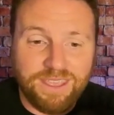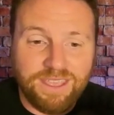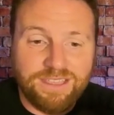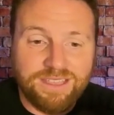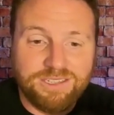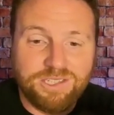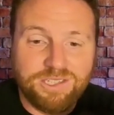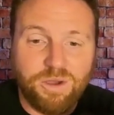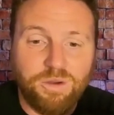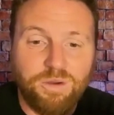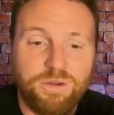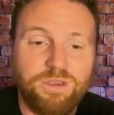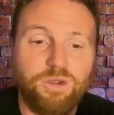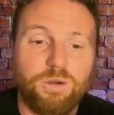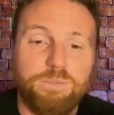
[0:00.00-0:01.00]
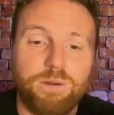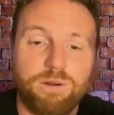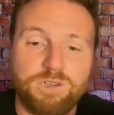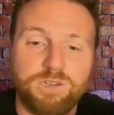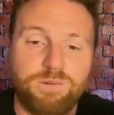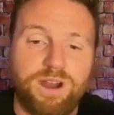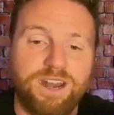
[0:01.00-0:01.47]
So your
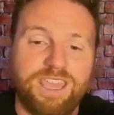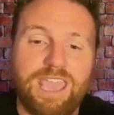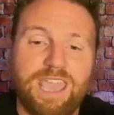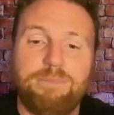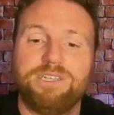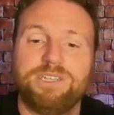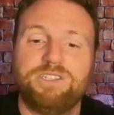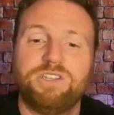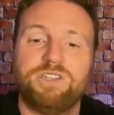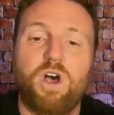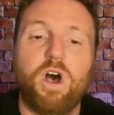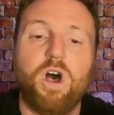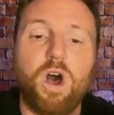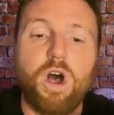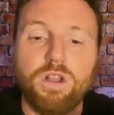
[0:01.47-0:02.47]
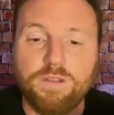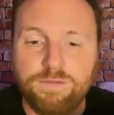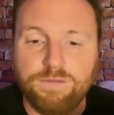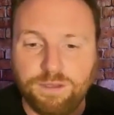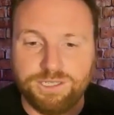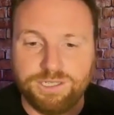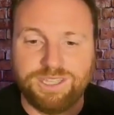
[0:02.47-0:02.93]
personal brand encapsulates all of
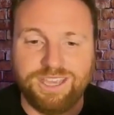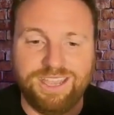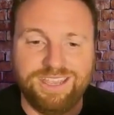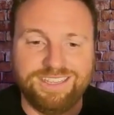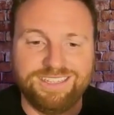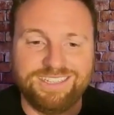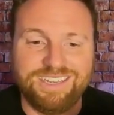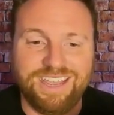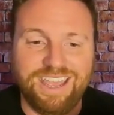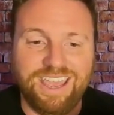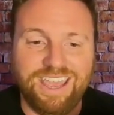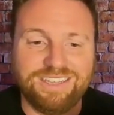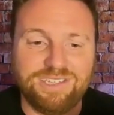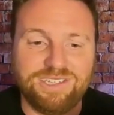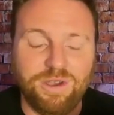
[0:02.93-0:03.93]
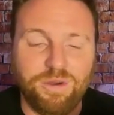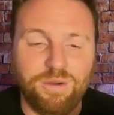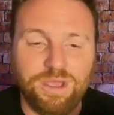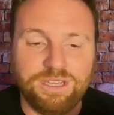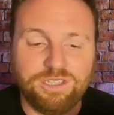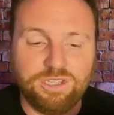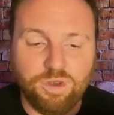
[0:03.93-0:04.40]
those things. And so
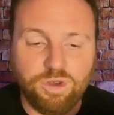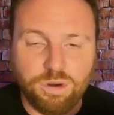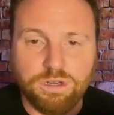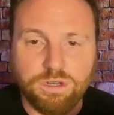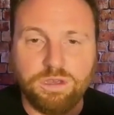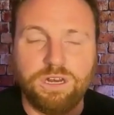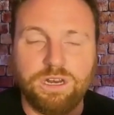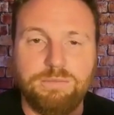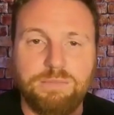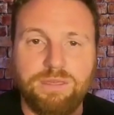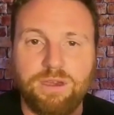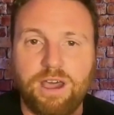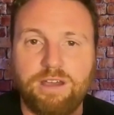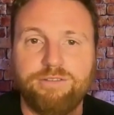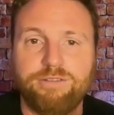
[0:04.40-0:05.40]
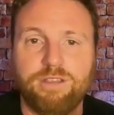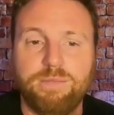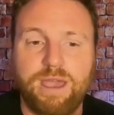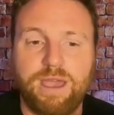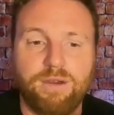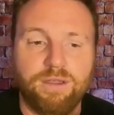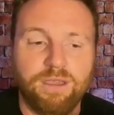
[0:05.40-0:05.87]
it's your duty to be thoughtful
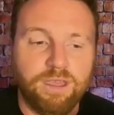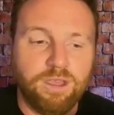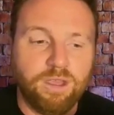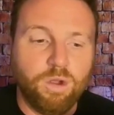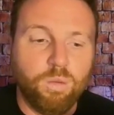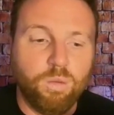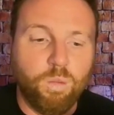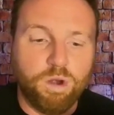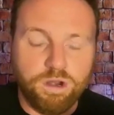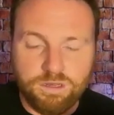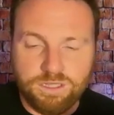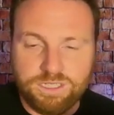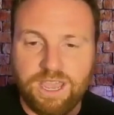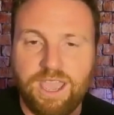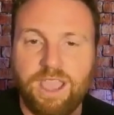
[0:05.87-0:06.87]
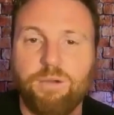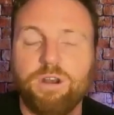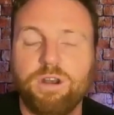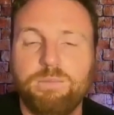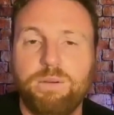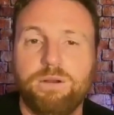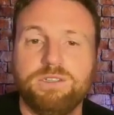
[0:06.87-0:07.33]
about what are you saying, what are
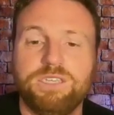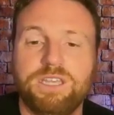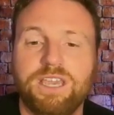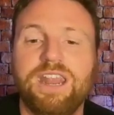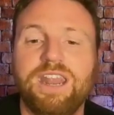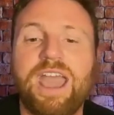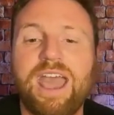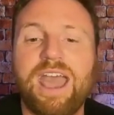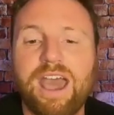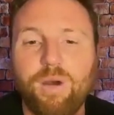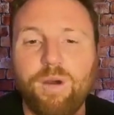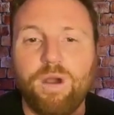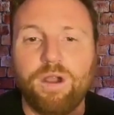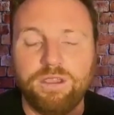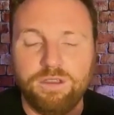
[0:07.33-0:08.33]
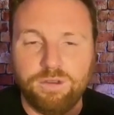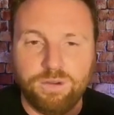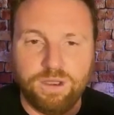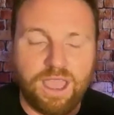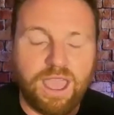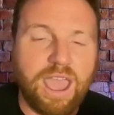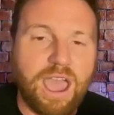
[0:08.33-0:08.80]
you posting, and how are you doing
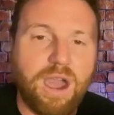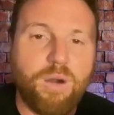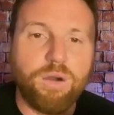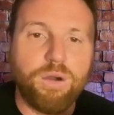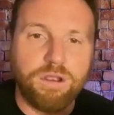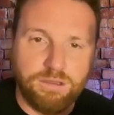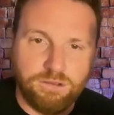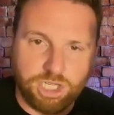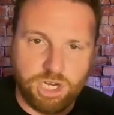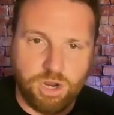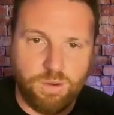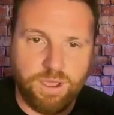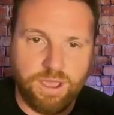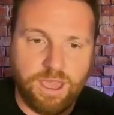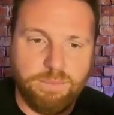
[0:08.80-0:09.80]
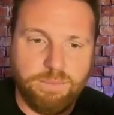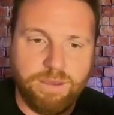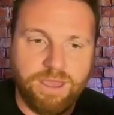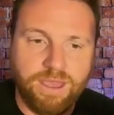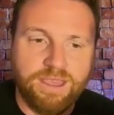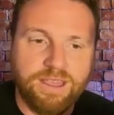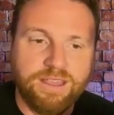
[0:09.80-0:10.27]
it? How are you showing up?
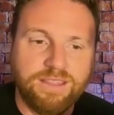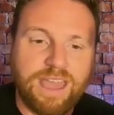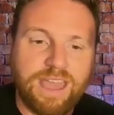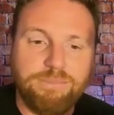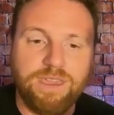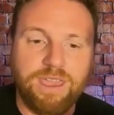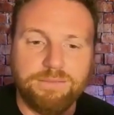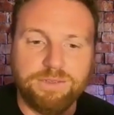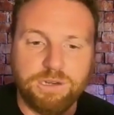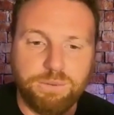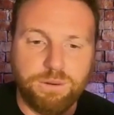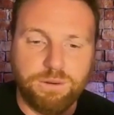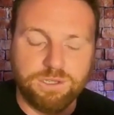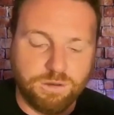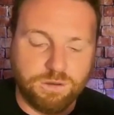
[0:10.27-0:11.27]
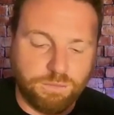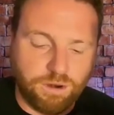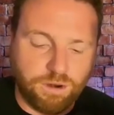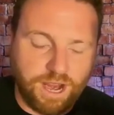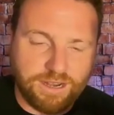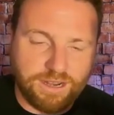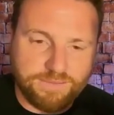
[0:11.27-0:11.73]
That becomes your personal brand.